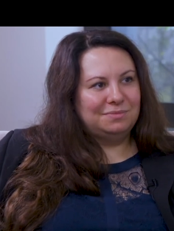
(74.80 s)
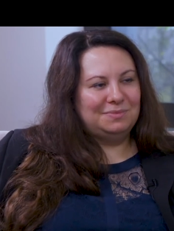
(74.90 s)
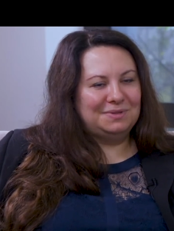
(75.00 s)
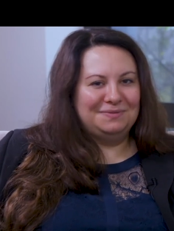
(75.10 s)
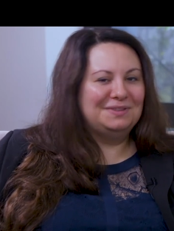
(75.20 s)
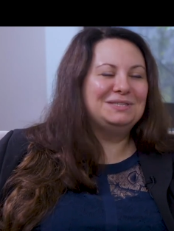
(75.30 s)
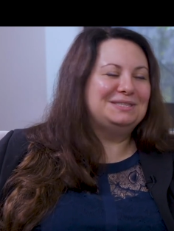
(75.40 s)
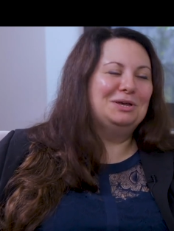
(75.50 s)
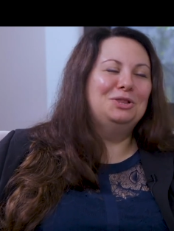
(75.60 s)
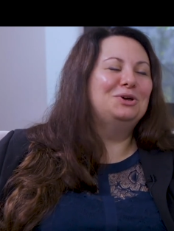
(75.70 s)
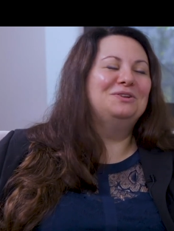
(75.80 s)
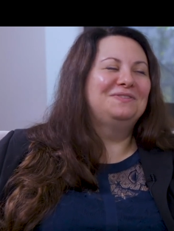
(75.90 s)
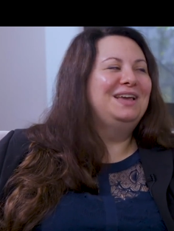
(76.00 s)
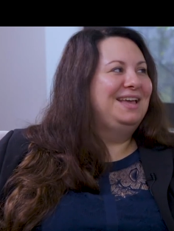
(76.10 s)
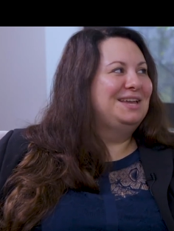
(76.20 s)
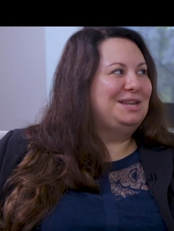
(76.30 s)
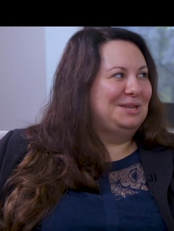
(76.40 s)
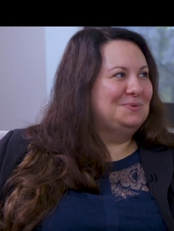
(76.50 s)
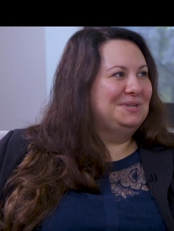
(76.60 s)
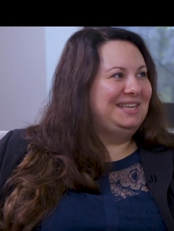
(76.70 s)
but there's a lot of
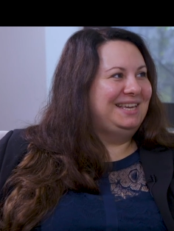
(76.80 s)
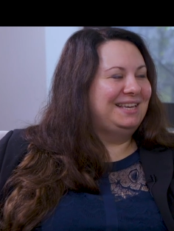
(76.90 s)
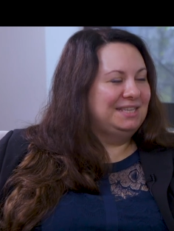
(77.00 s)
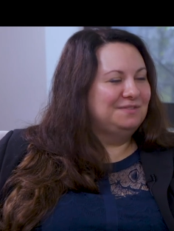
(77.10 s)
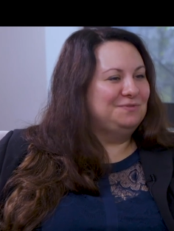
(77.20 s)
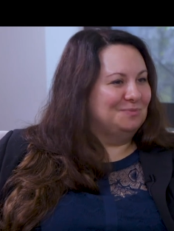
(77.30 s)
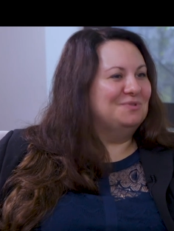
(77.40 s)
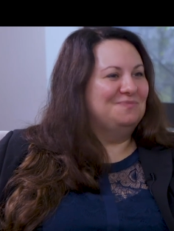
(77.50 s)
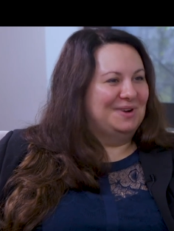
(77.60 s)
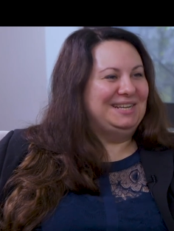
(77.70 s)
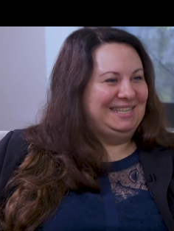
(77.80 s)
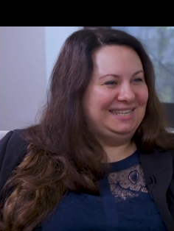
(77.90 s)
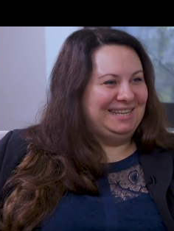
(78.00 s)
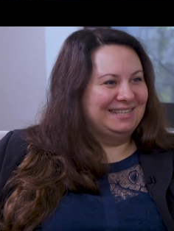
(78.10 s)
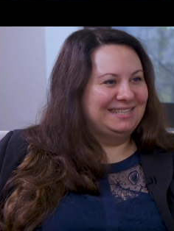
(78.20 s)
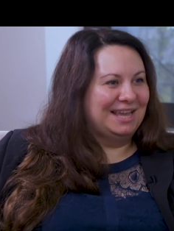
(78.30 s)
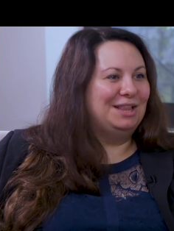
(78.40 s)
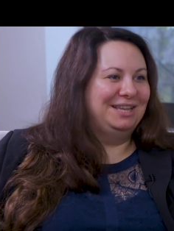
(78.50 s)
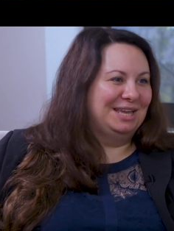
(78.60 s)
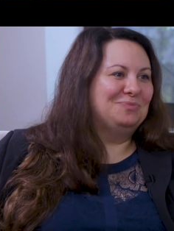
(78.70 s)
networking is a form of marketing
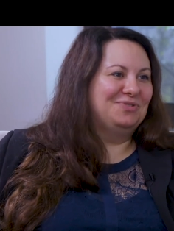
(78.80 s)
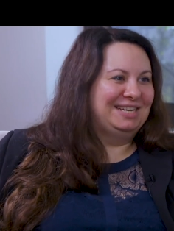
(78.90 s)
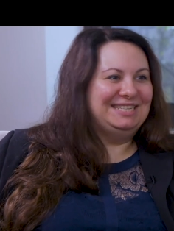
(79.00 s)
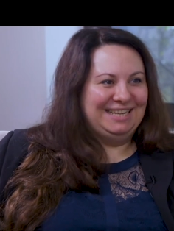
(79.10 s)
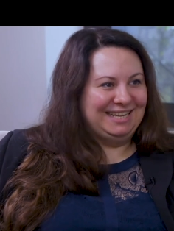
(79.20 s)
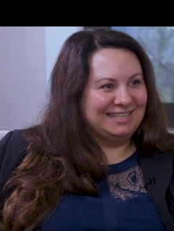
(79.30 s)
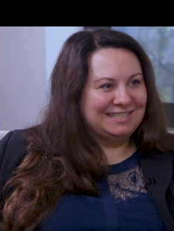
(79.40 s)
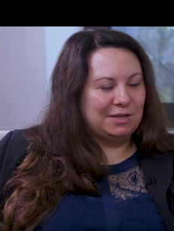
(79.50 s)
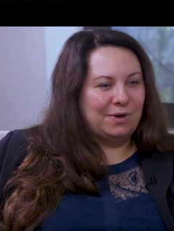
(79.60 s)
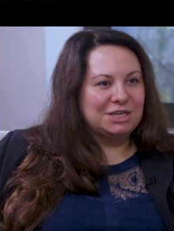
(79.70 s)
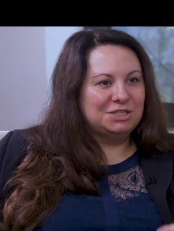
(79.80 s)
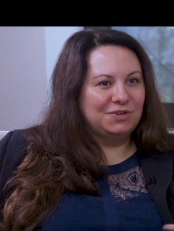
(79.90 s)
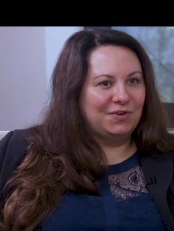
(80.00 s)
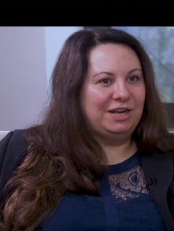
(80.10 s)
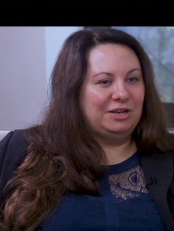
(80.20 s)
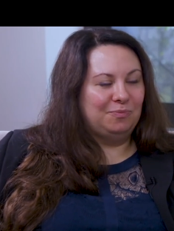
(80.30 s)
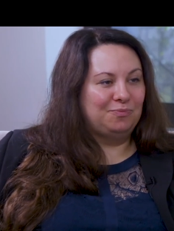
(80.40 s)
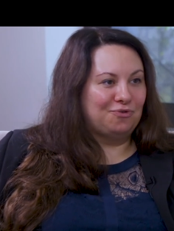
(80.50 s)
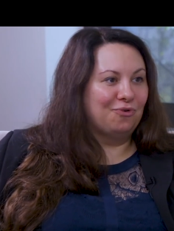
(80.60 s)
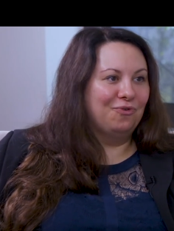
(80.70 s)
selling and branding so i actually created a
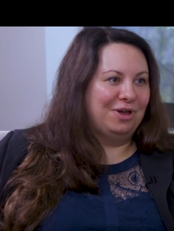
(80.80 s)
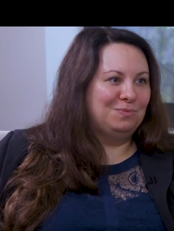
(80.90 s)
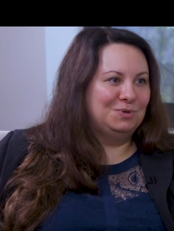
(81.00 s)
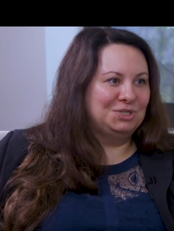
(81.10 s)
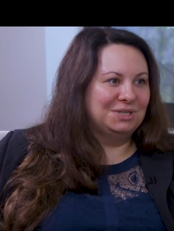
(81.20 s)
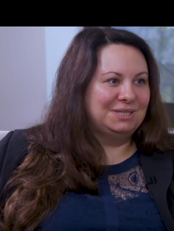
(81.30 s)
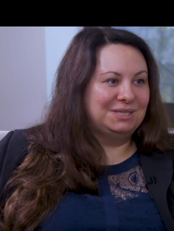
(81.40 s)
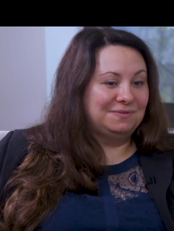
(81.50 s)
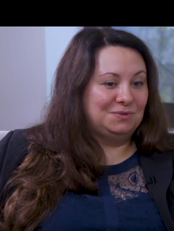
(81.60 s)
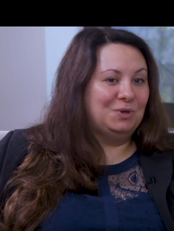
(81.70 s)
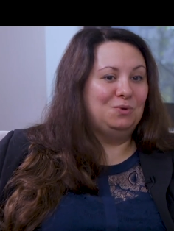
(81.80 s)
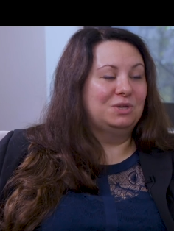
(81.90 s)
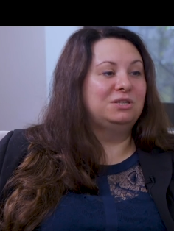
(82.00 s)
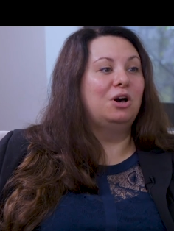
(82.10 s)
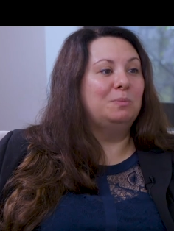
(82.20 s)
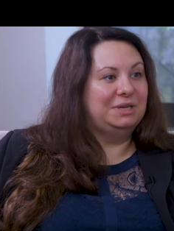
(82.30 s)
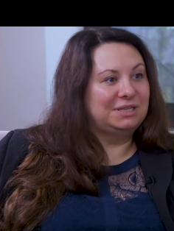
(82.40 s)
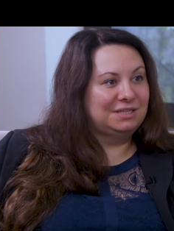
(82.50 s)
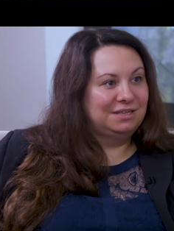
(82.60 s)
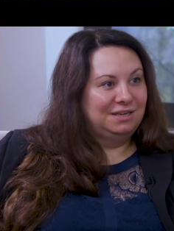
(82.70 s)
program which consists of 21
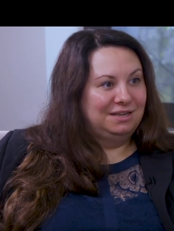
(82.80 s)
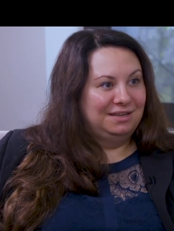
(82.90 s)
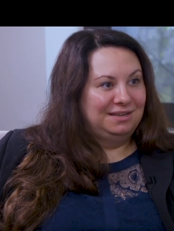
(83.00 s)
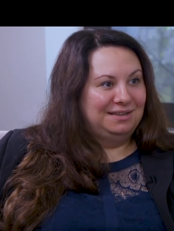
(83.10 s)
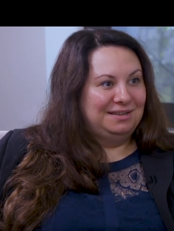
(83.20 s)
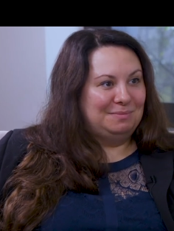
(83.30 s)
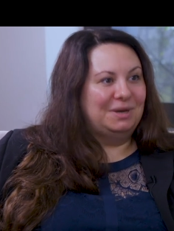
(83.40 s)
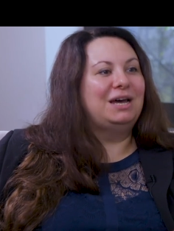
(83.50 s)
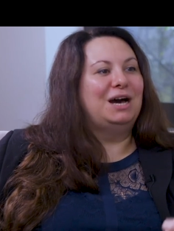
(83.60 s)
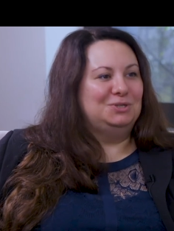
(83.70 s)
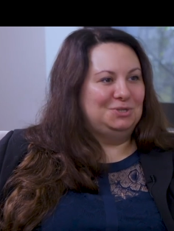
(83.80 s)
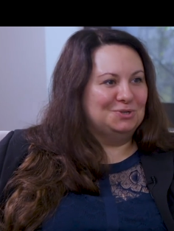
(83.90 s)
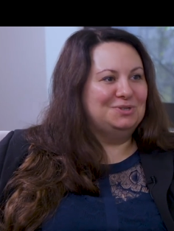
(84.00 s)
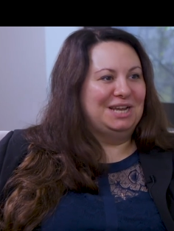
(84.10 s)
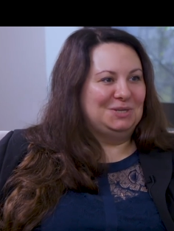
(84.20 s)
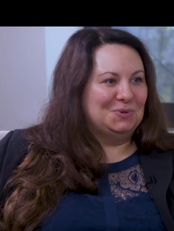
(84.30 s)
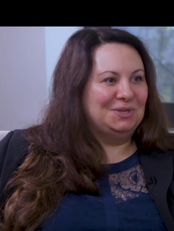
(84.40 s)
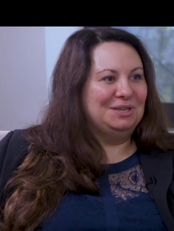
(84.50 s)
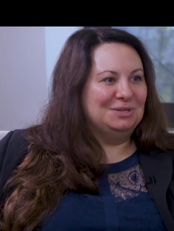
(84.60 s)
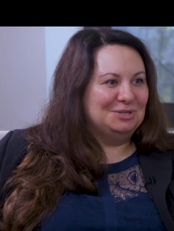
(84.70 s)
topics about how to turn
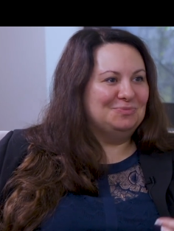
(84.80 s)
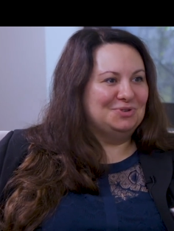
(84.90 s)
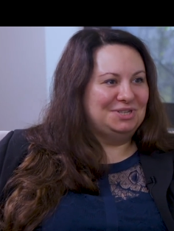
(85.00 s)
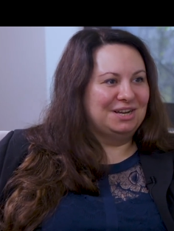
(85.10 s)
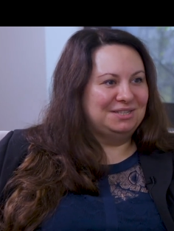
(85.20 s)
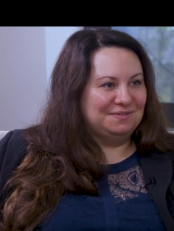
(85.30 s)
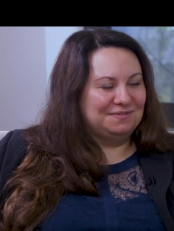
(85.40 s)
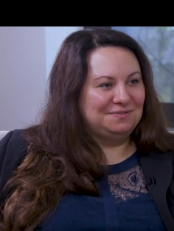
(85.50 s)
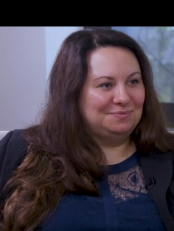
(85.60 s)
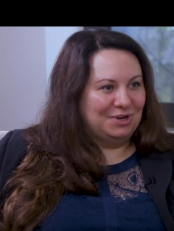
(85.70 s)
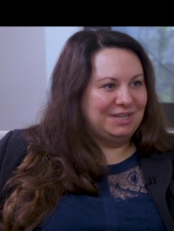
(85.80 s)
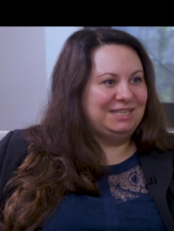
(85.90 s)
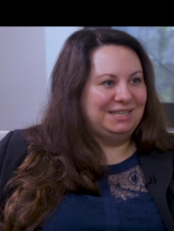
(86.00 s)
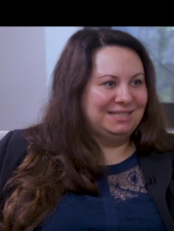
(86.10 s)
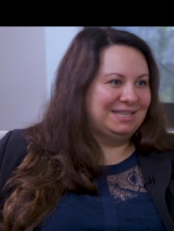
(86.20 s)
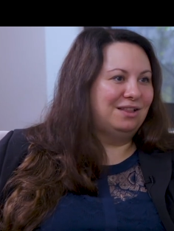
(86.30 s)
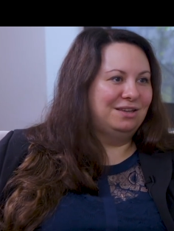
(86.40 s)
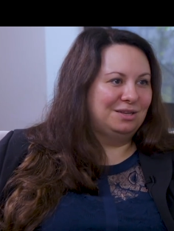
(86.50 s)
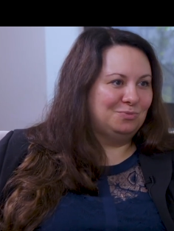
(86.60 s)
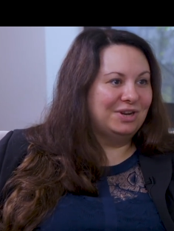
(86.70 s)
networking into a productive marketing
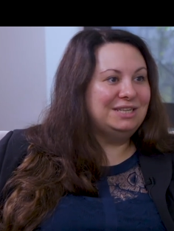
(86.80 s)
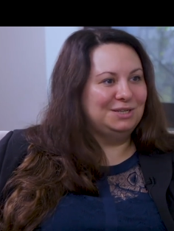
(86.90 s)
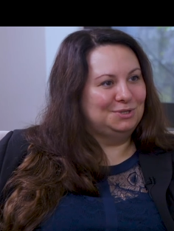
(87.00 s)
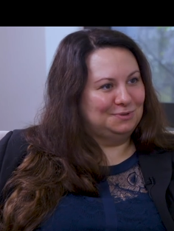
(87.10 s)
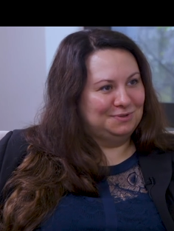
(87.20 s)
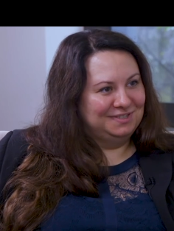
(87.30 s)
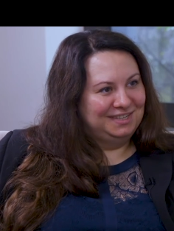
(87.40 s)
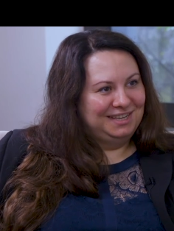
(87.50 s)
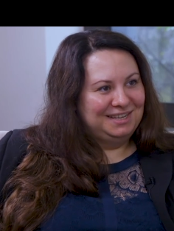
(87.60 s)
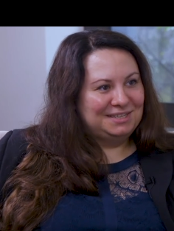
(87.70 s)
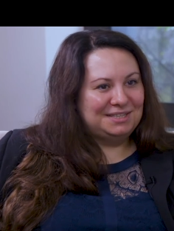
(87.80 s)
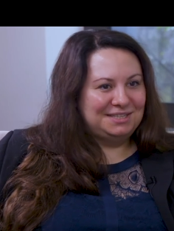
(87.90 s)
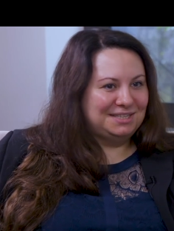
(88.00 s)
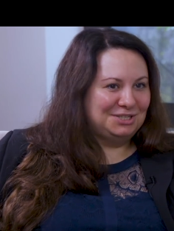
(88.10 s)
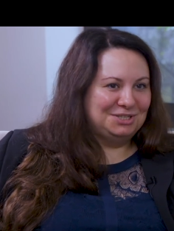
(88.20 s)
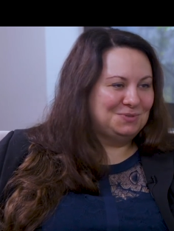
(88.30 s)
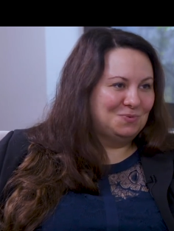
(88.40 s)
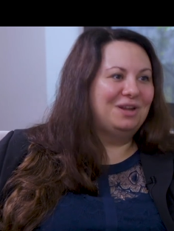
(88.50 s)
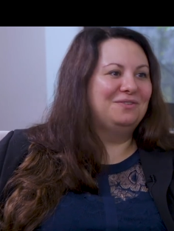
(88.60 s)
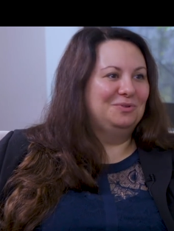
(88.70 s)
selling and branding tool so this is just
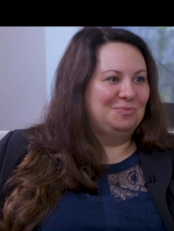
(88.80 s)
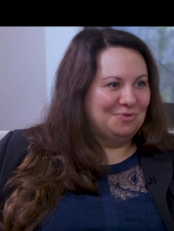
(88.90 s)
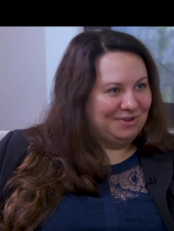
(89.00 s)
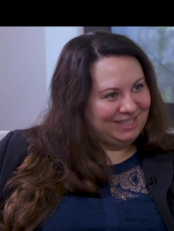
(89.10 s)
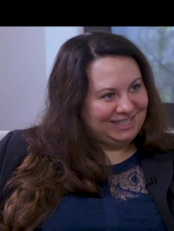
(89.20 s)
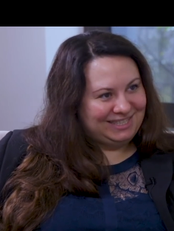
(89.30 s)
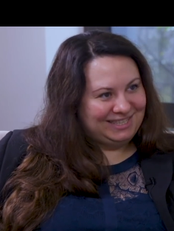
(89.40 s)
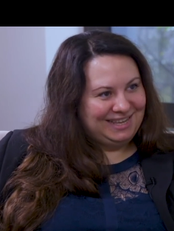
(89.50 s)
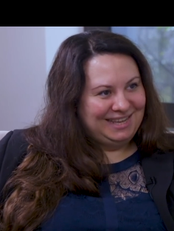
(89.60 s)
one of the points